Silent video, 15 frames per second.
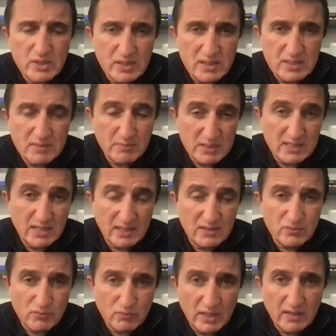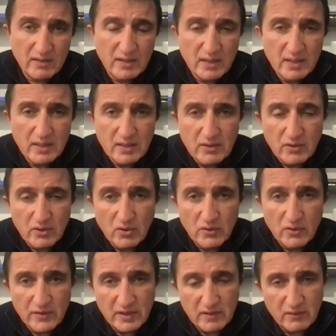is basically to read the
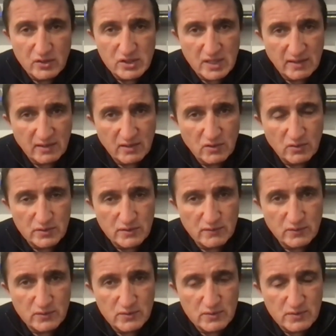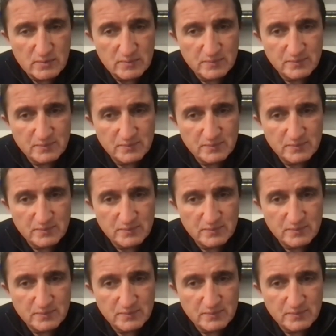content of the chat and calls of users.